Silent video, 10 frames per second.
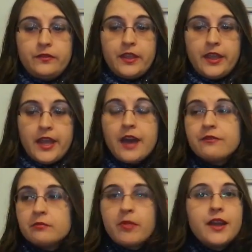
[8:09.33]
they
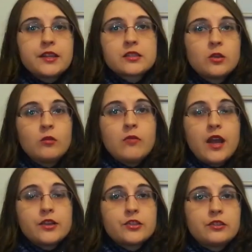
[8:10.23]
haven't panicked so
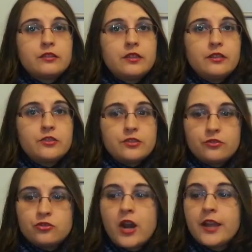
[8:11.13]
much that they're
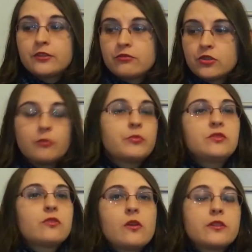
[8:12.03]
just trying to jump
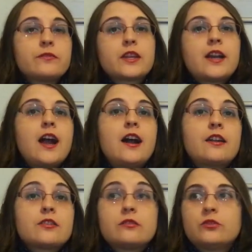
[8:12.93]
in front of the
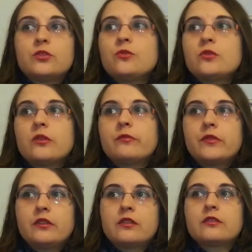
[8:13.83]
car, do
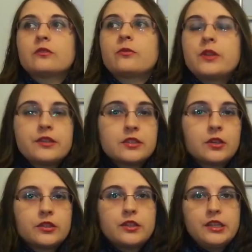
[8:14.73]
something that really is
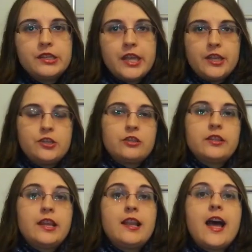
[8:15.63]
going to endanger
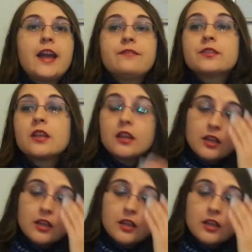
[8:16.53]
their lives.